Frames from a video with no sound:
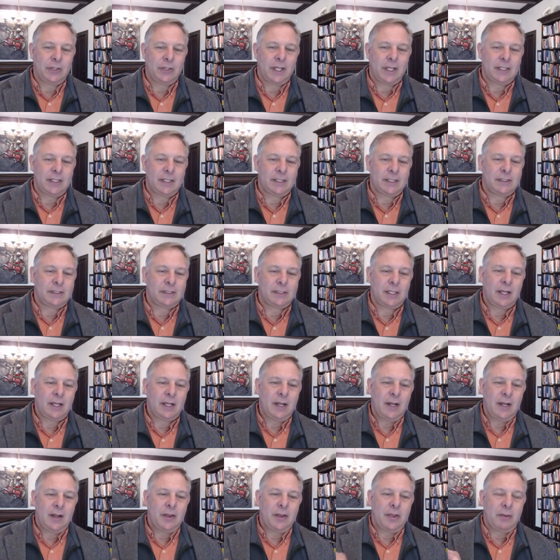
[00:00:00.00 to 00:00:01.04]
that is
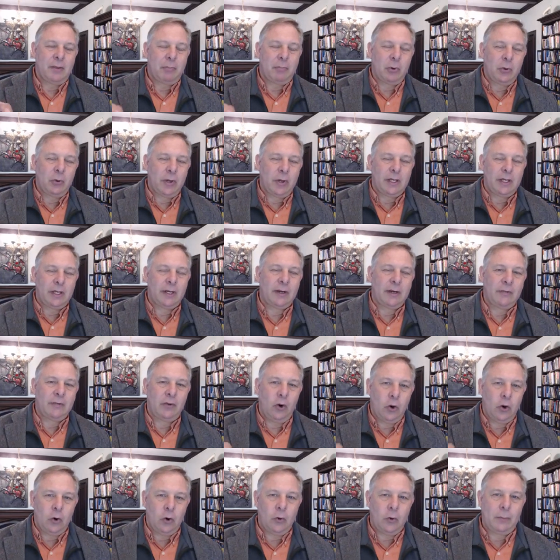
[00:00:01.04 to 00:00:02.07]
the point of
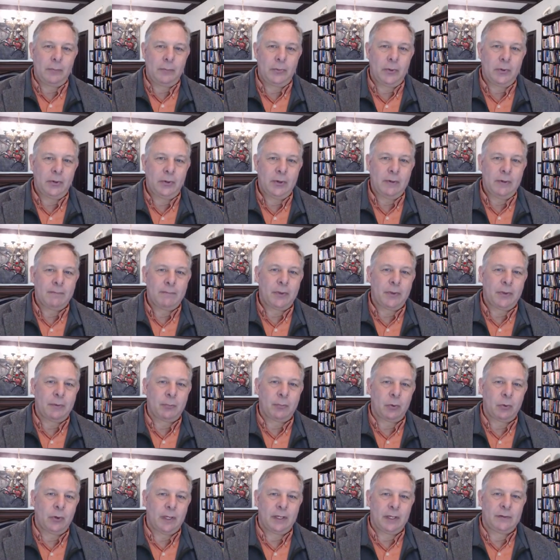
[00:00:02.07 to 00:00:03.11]
hope, the
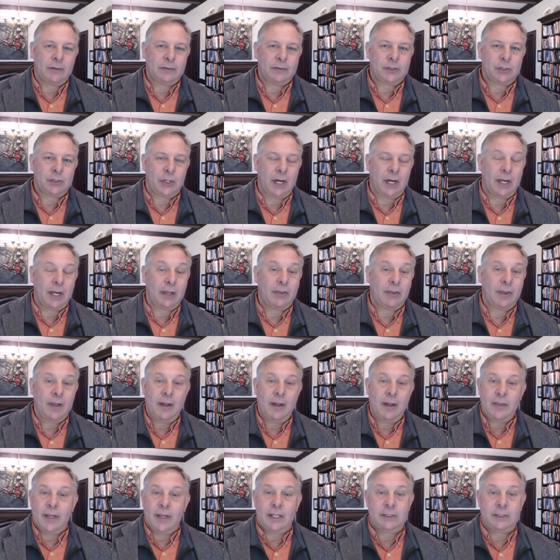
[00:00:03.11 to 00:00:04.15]
point of strength,
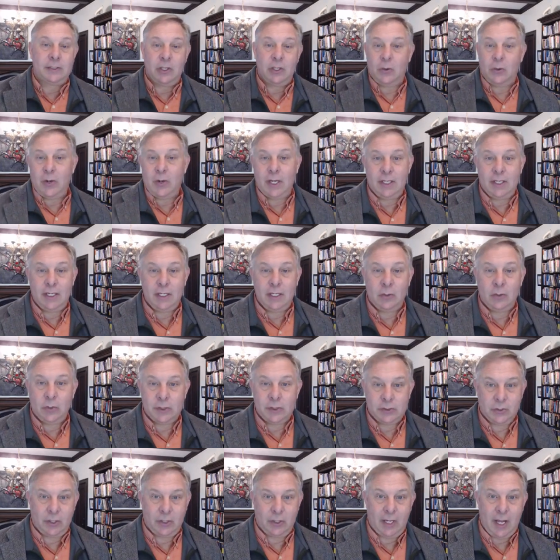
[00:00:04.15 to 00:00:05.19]
that has no idea
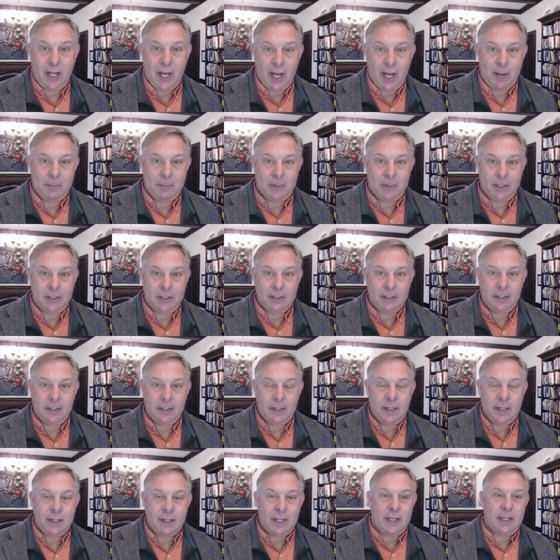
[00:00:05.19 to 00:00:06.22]
what's going to happen,
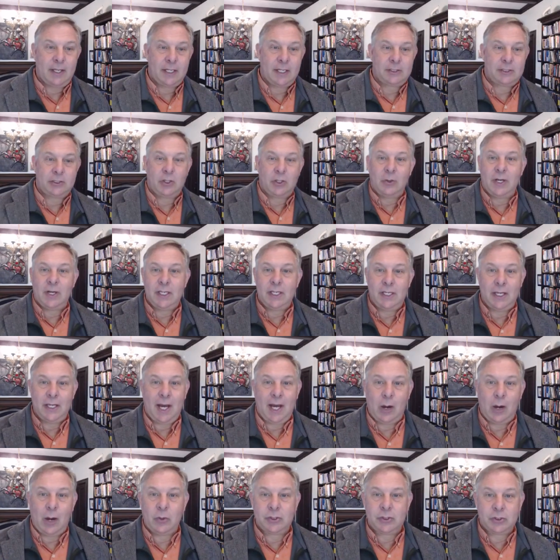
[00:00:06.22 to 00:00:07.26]
that has no idea
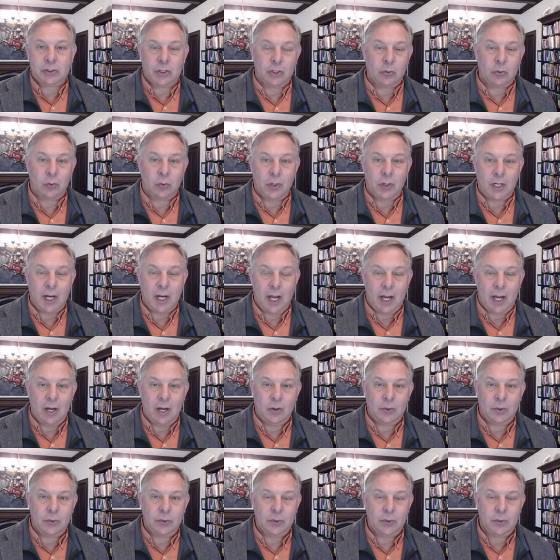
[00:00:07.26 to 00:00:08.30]
how it's going to work
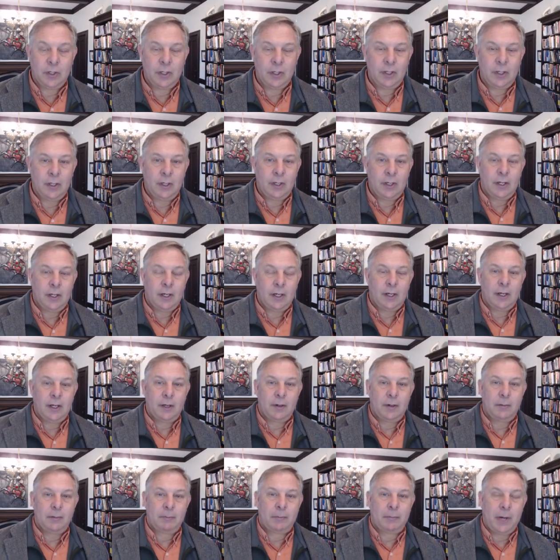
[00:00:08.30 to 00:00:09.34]
out,
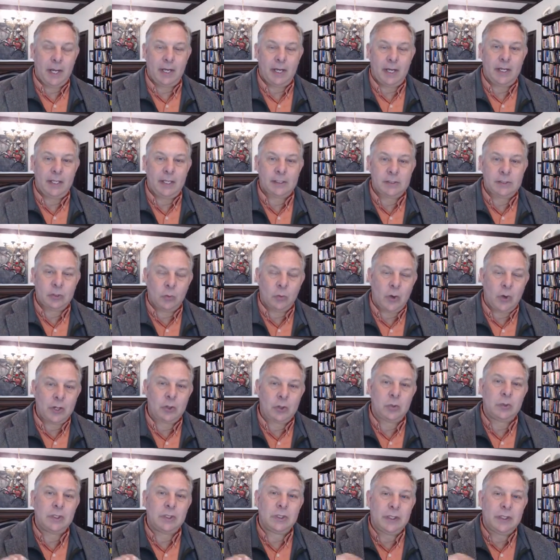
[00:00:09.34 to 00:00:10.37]
but is the one
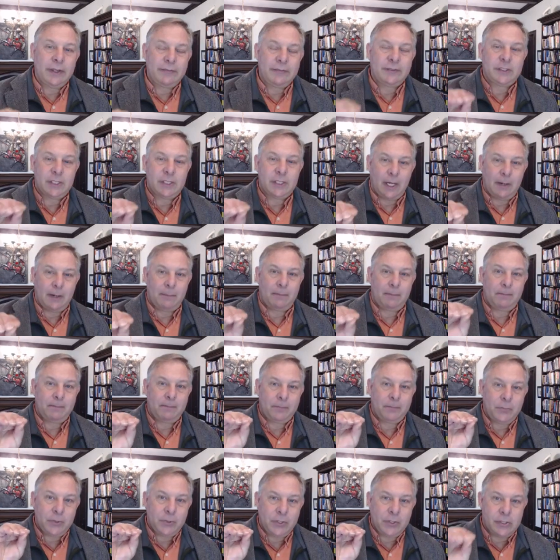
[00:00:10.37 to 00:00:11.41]
who lifts up
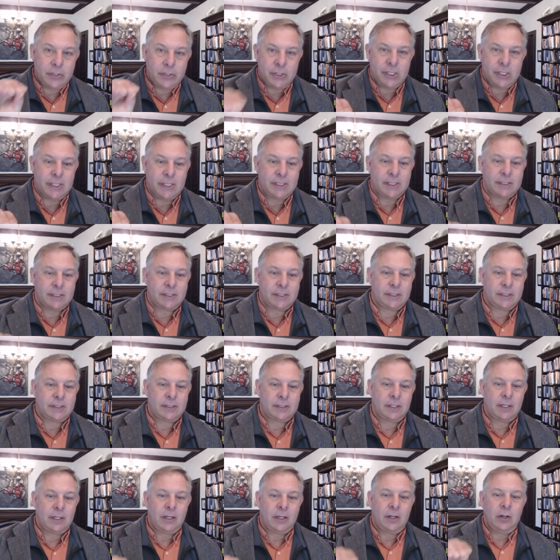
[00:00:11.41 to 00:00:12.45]
to Jesus.
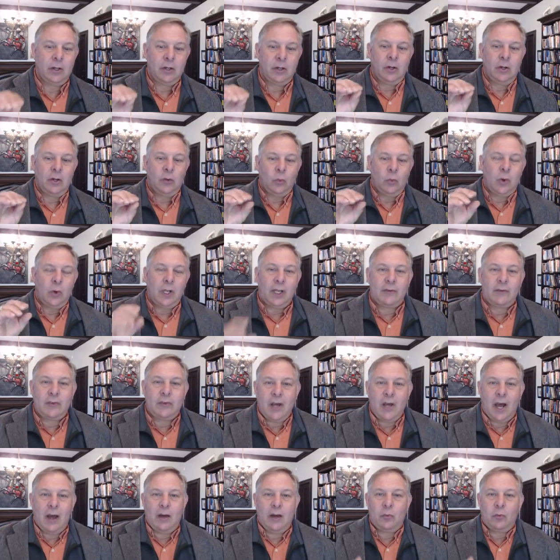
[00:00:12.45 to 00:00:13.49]
Well,
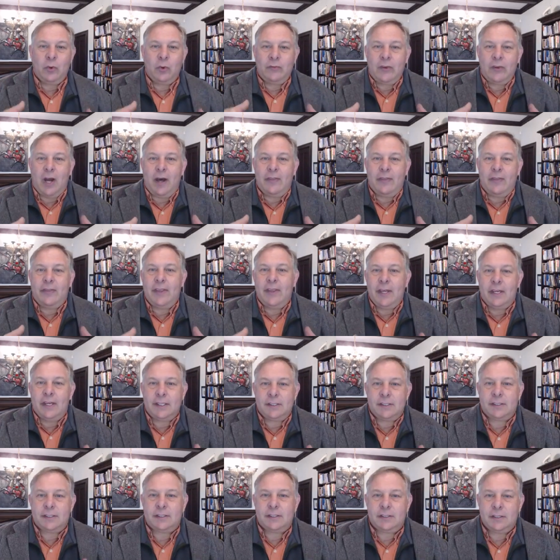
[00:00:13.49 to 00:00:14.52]
we've got
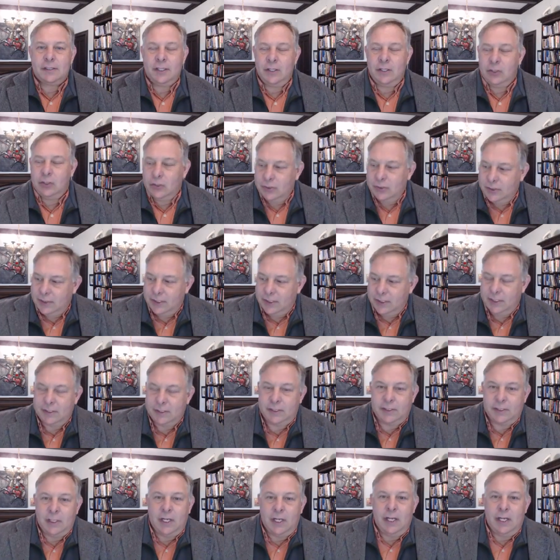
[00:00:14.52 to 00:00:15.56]
this. Here's this